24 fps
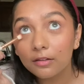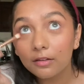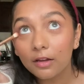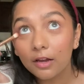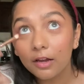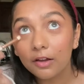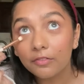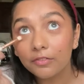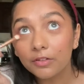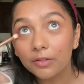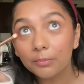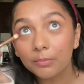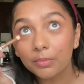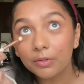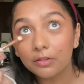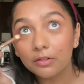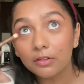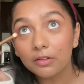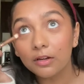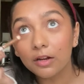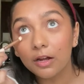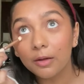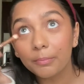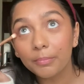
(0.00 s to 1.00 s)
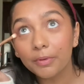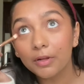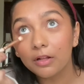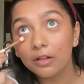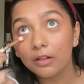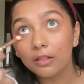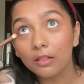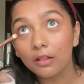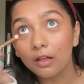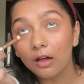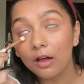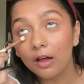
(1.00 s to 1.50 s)
have to build it up a
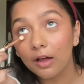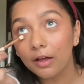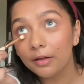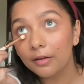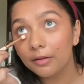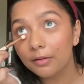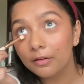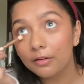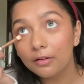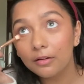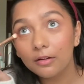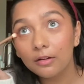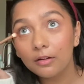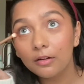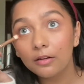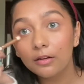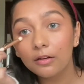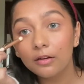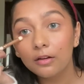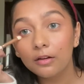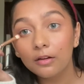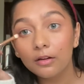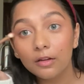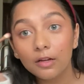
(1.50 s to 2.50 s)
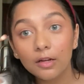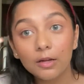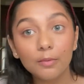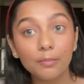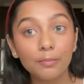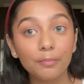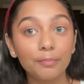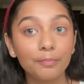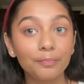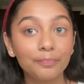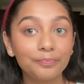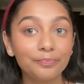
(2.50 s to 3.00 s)
lot,
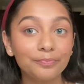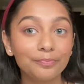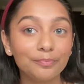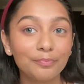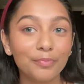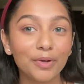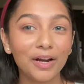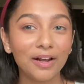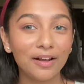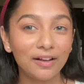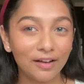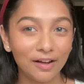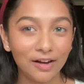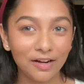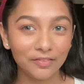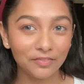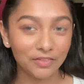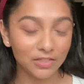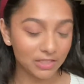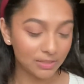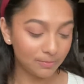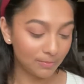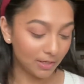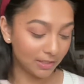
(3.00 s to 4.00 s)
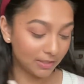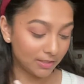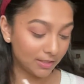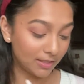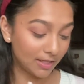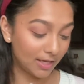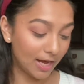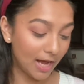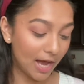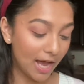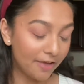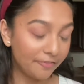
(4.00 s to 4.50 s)
but I kind of expected
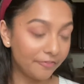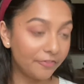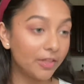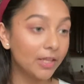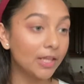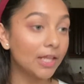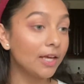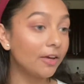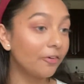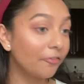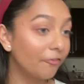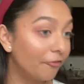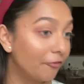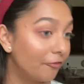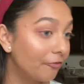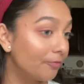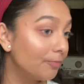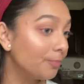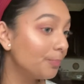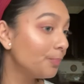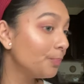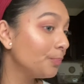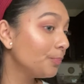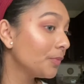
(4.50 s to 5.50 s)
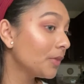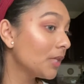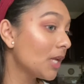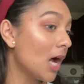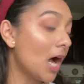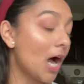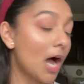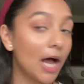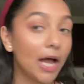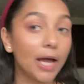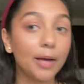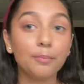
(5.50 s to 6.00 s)
that. I feel like
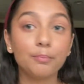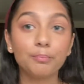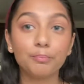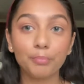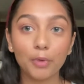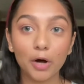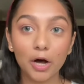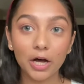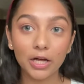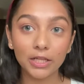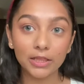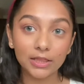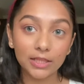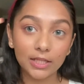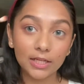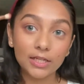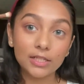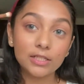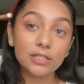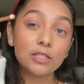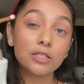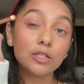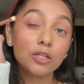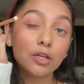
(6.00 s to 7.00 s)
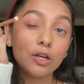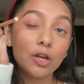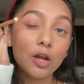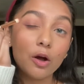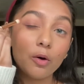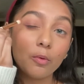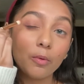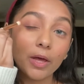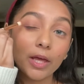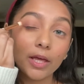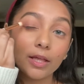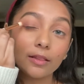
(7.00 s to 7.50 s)
I bought this
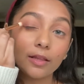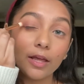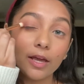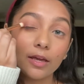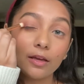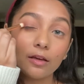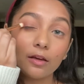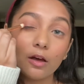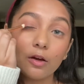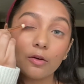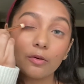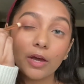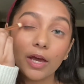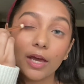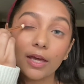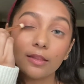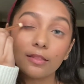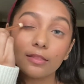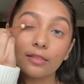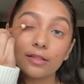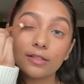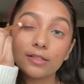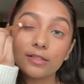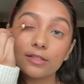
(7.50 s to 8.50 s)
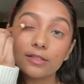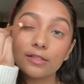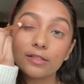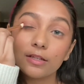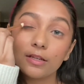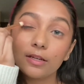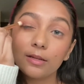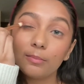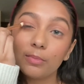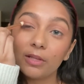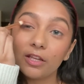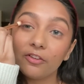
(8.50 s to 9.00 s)
knowing like, okay, this is gonna
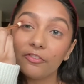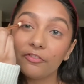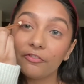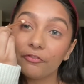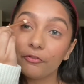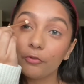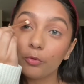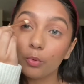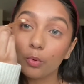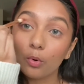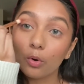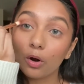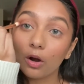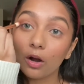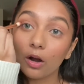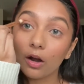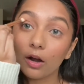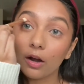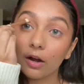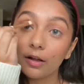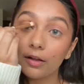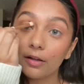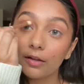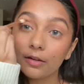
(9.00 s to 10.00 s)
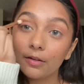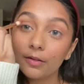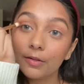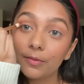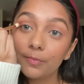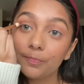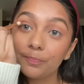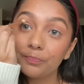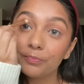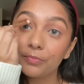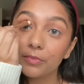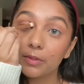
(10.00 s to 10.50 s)
be for
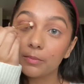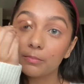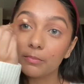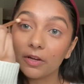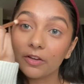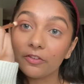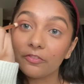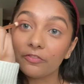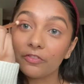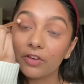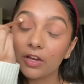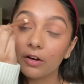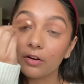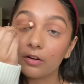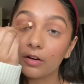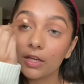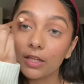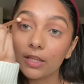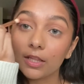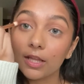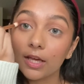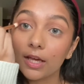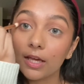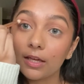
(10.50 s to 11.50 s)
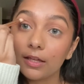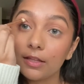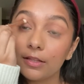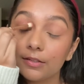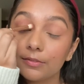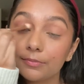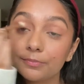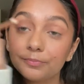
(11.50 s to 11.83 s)
my very like,